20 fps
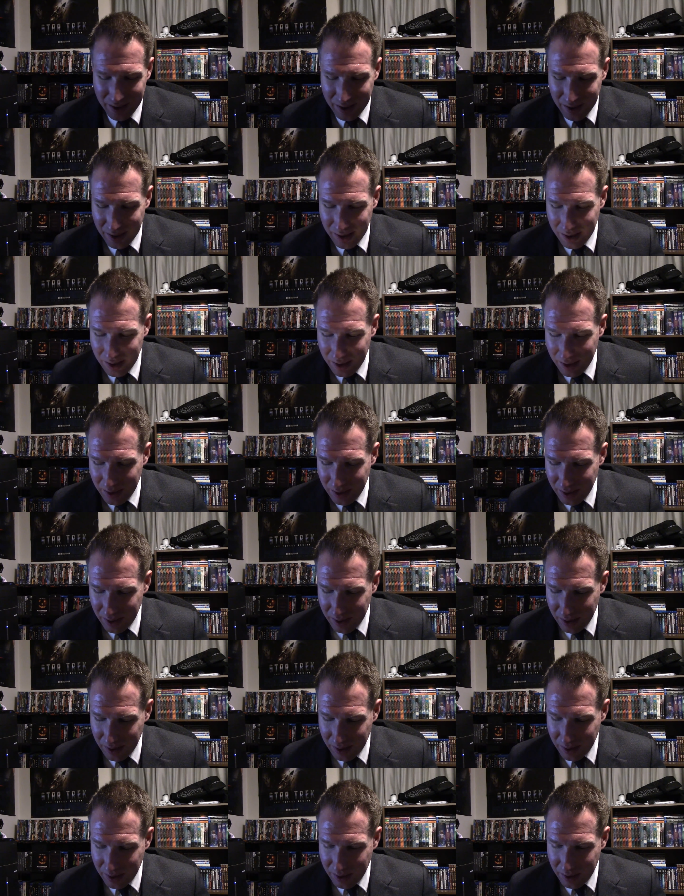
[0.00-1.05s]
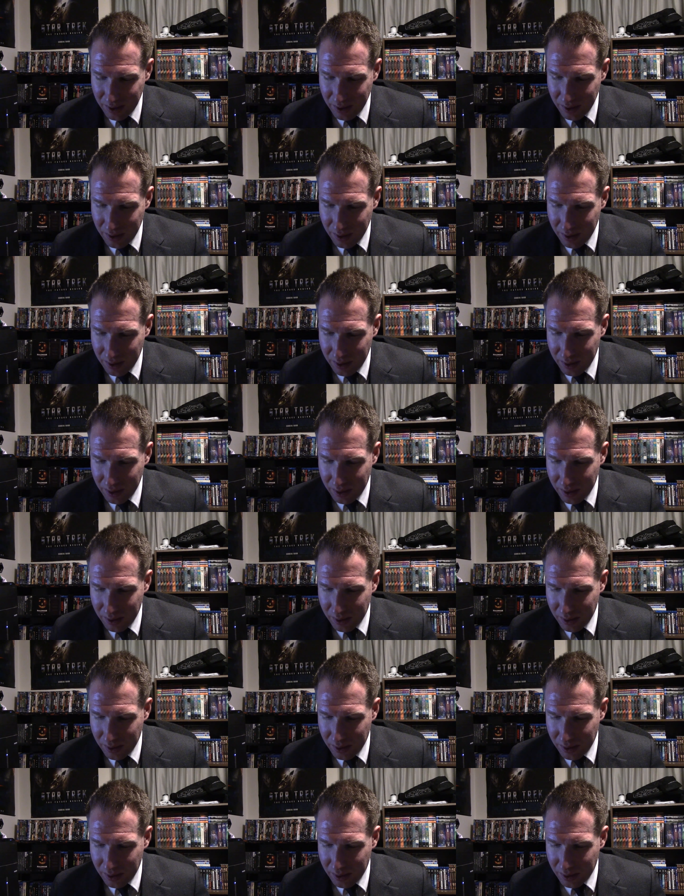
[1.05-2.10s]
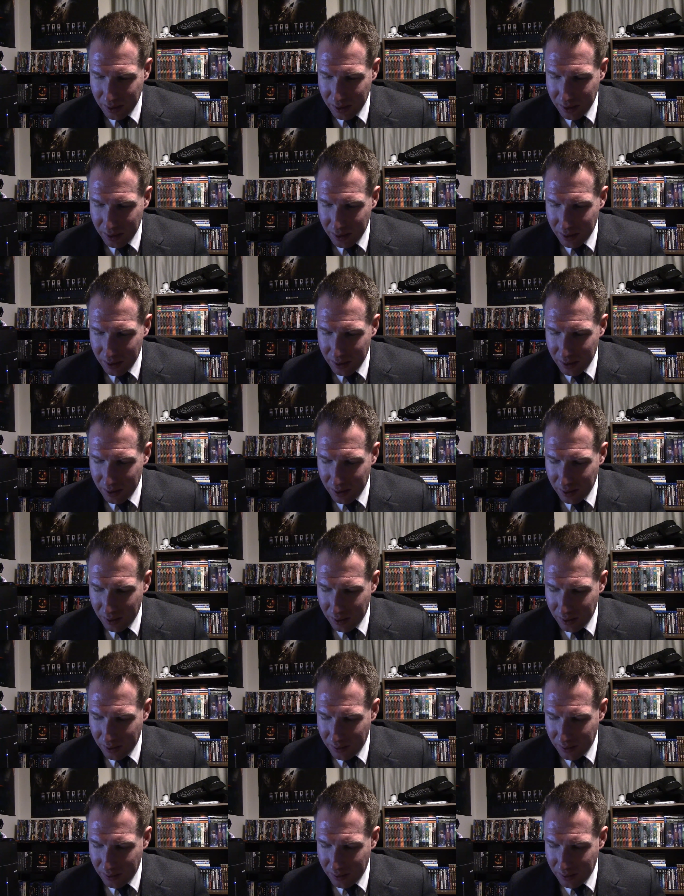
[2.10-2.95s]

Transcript: (silence)